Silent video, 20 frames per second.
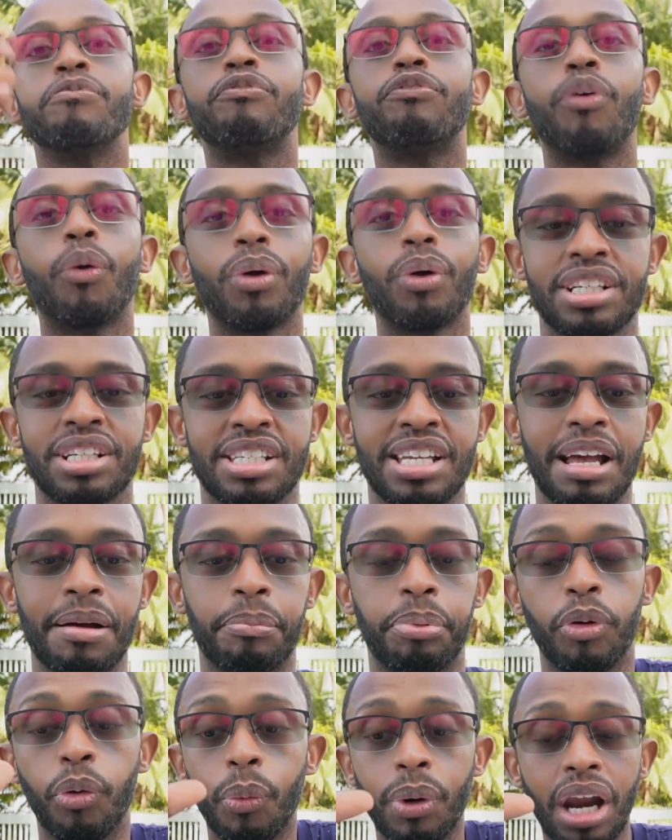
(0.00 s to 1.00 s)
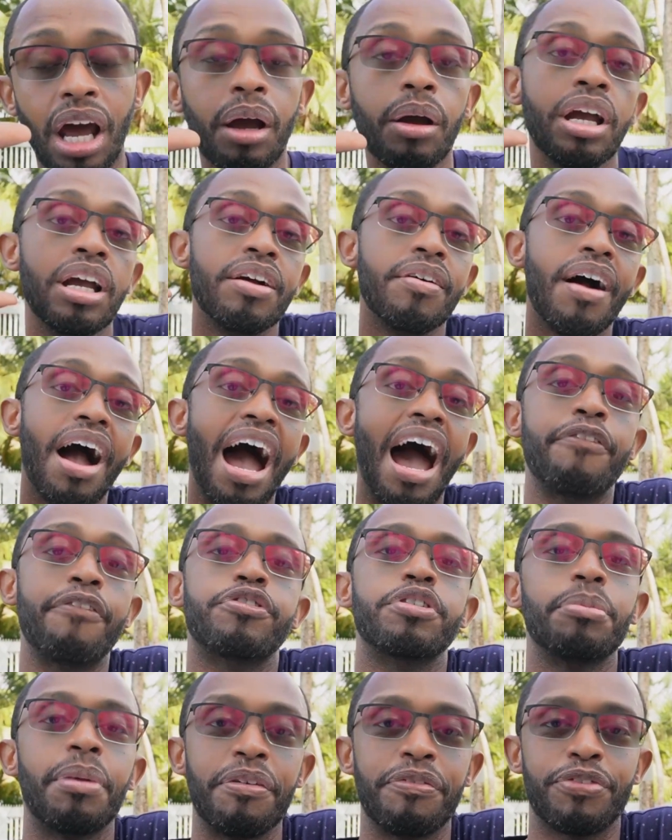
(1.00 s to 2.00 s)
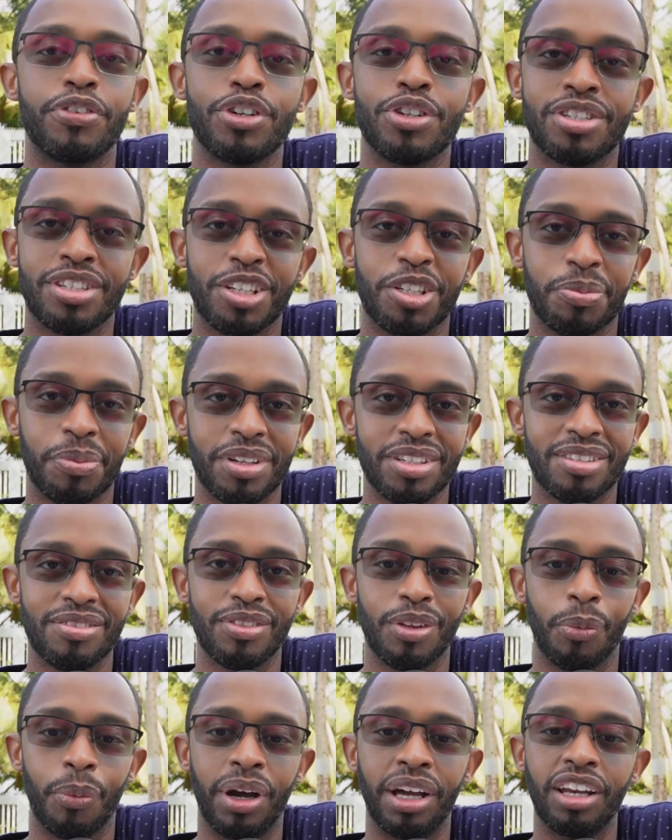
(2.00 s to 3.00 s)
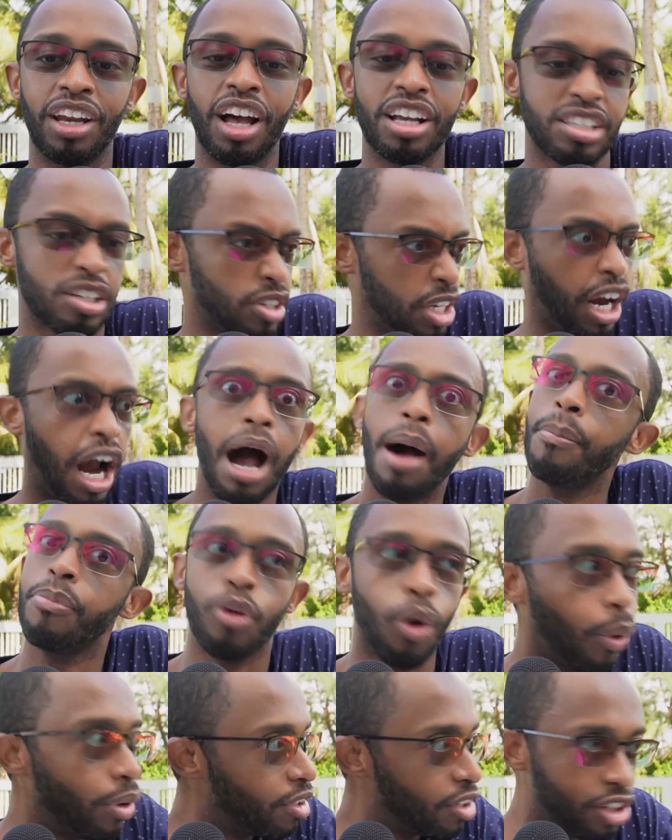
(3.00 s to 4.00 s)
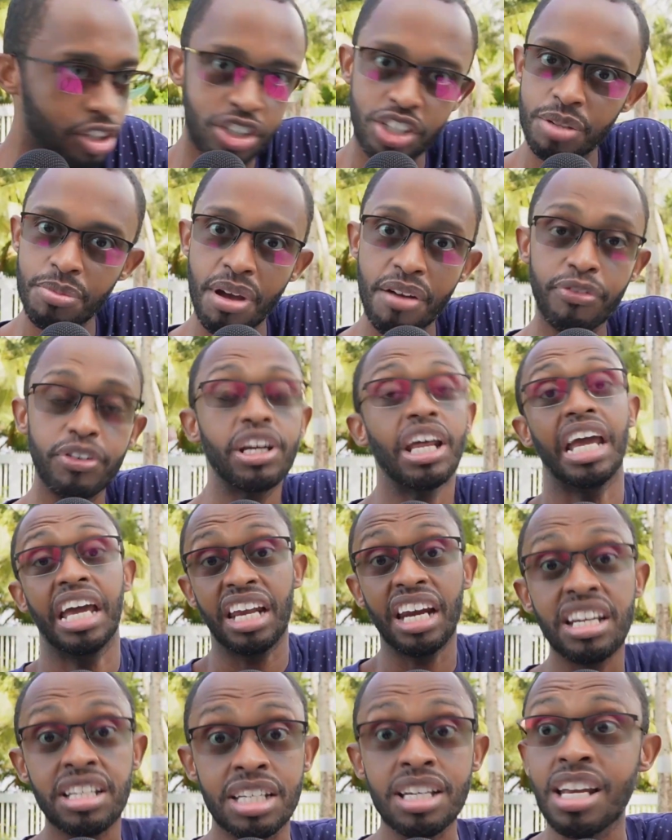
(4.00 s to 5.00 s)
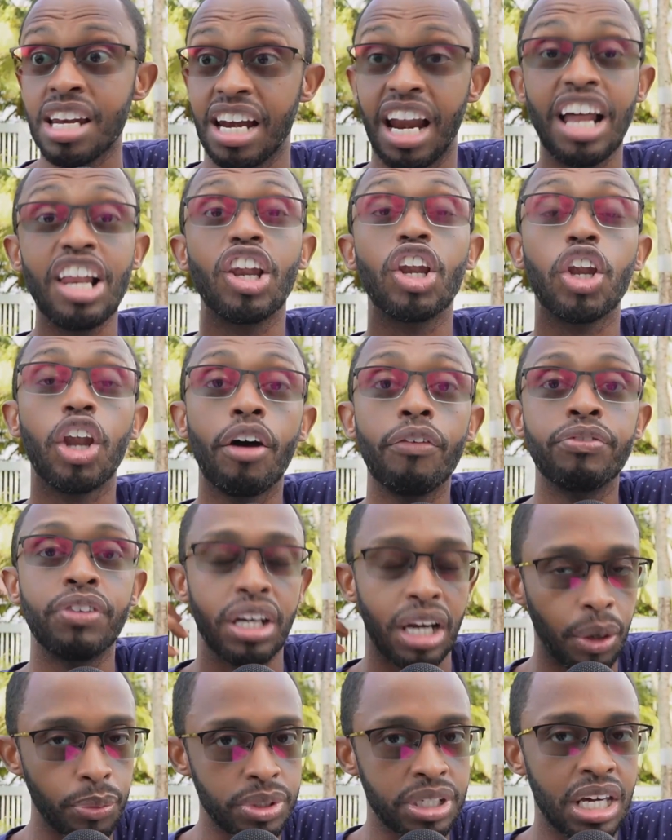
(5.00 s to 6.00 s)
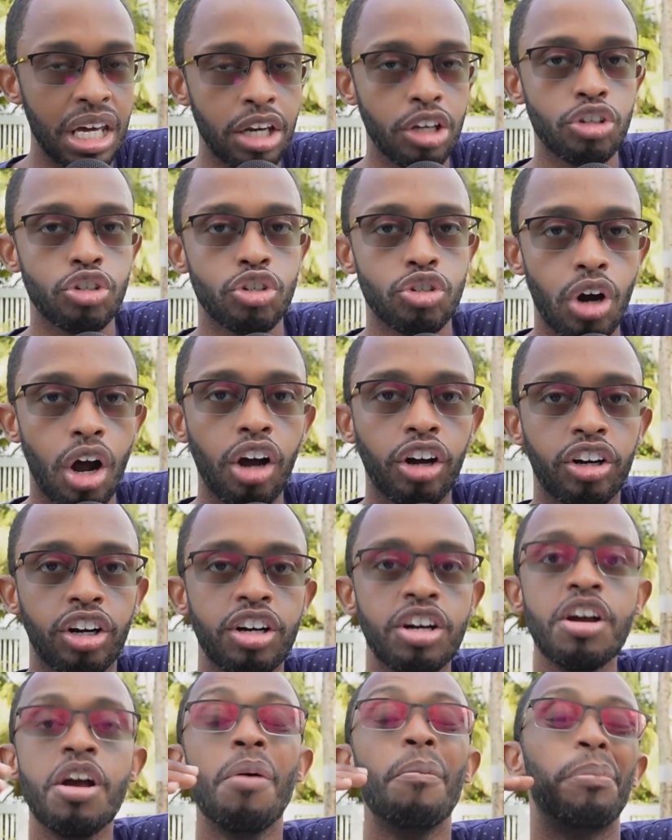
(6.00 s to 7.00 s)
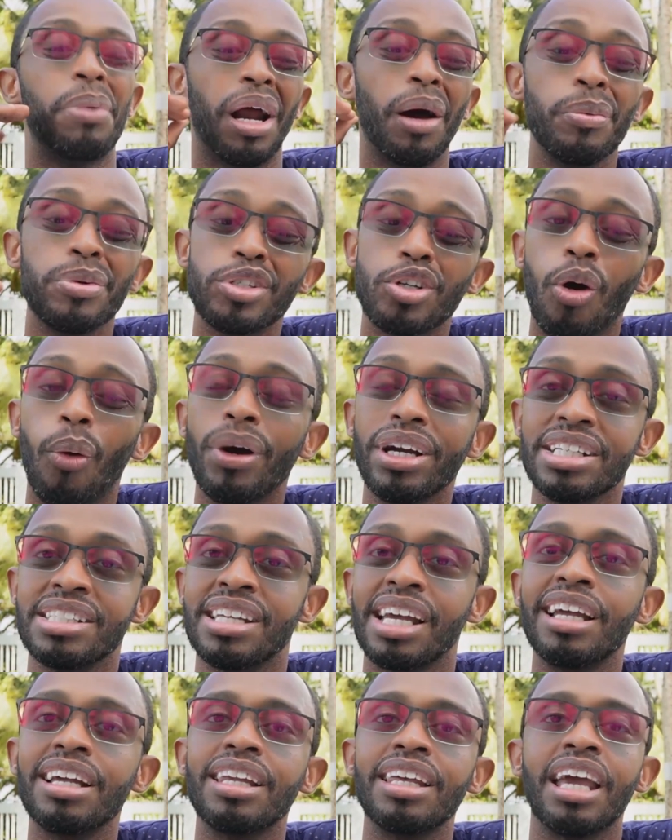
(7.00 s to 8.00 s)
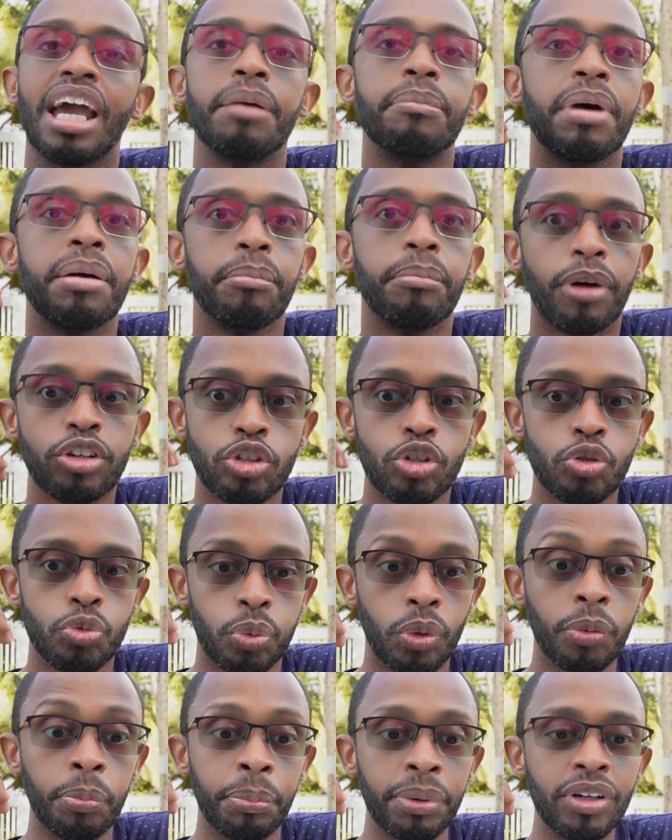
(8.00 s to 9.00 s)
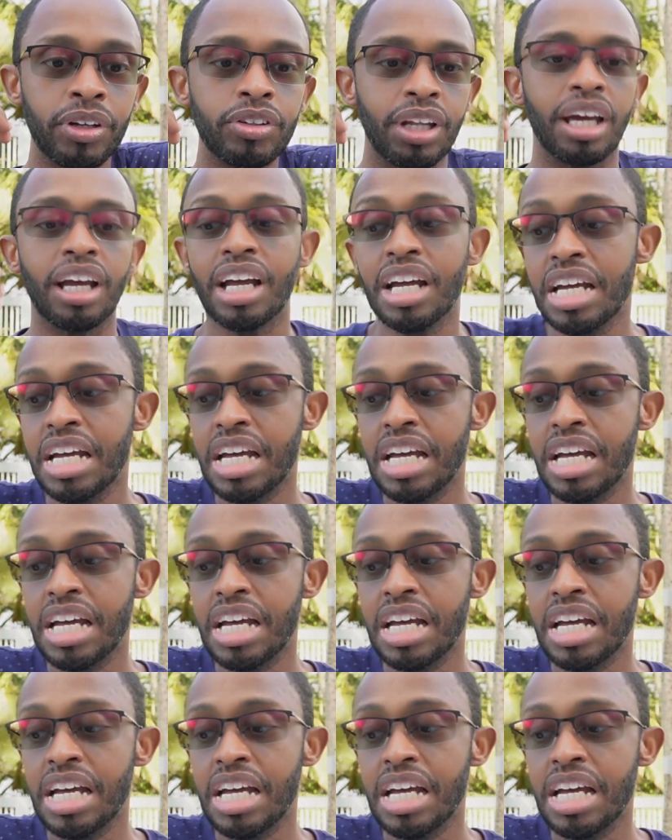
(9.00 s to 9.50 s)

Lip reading: for example, after my first 6 months of the weight loss, I was like, I'm going to the gym every day. And I did, and I loved it. And I was getting stronger, but I was going daily and my muscles were building.